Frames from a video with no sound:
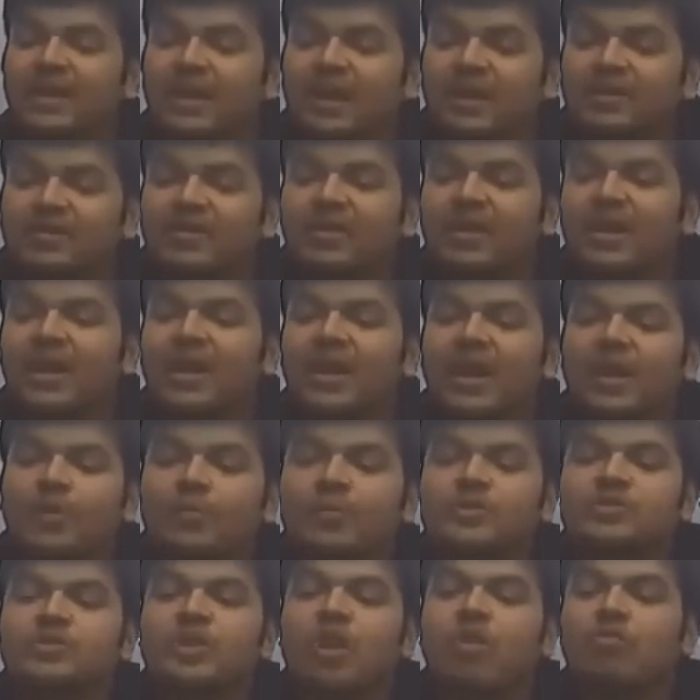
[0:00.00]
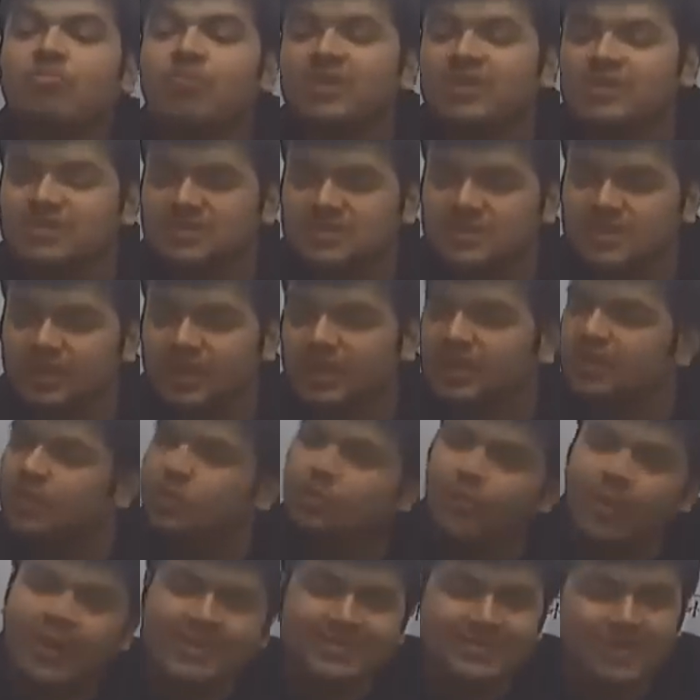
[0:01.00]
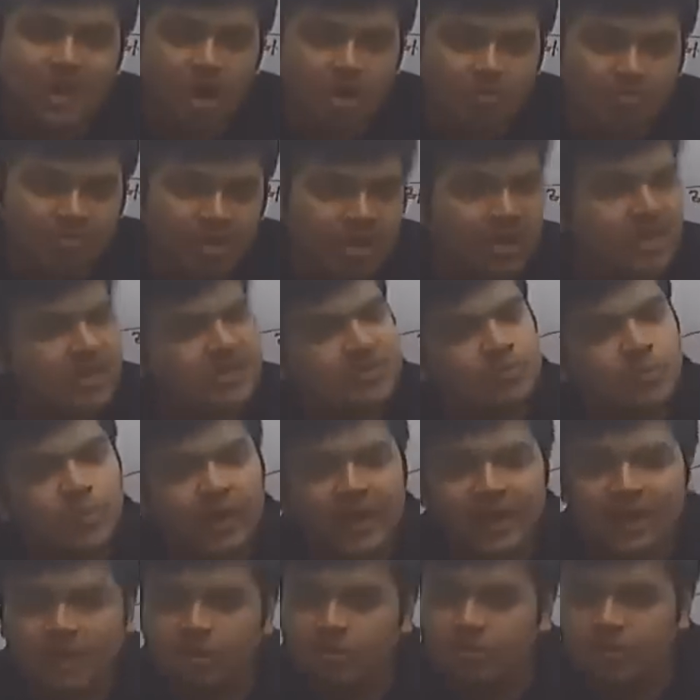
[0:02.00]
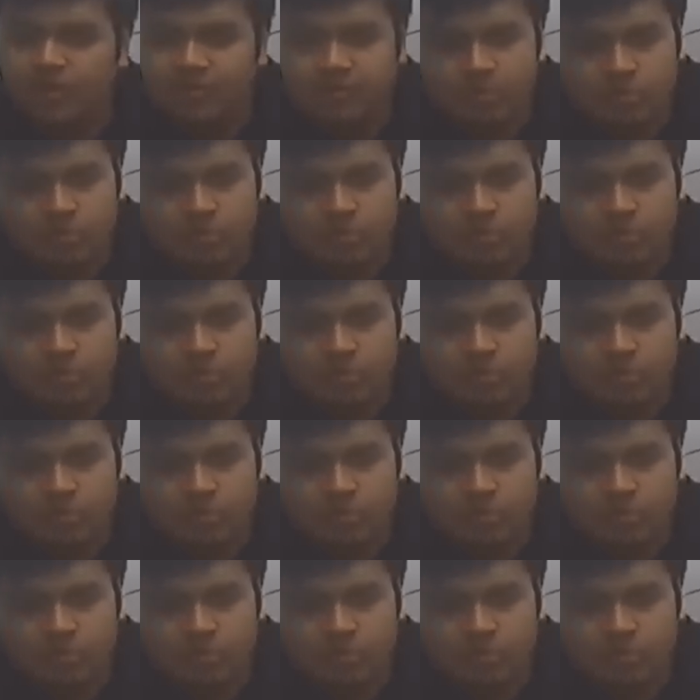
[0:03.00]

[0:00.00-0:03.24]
rate, the rate at which US government is willing to give